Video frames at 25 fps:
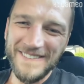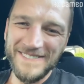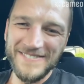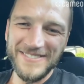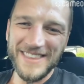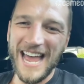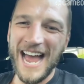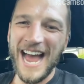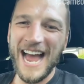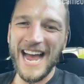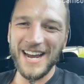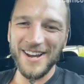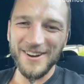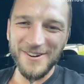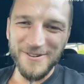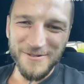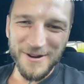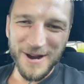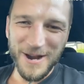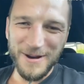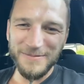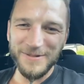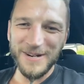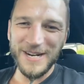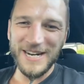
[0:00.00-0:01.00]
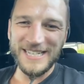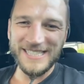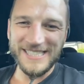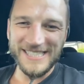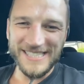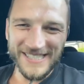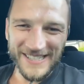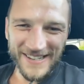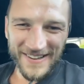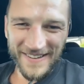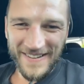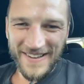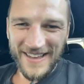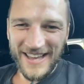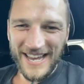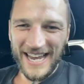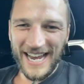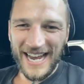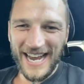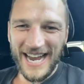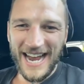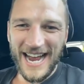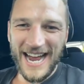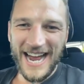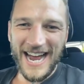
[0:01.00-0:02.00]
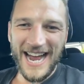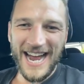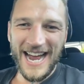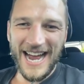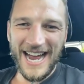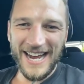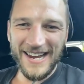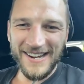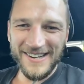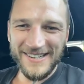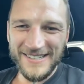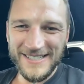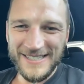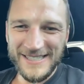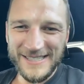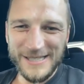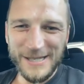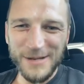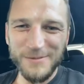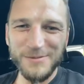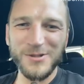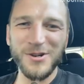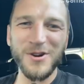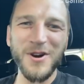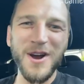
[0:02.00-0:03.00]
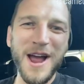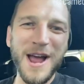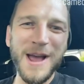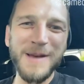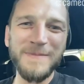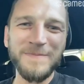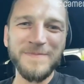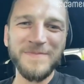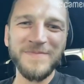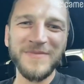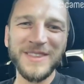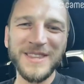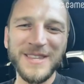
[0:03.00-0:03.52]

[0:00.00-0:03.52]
Nah, good work, boys. Subscribe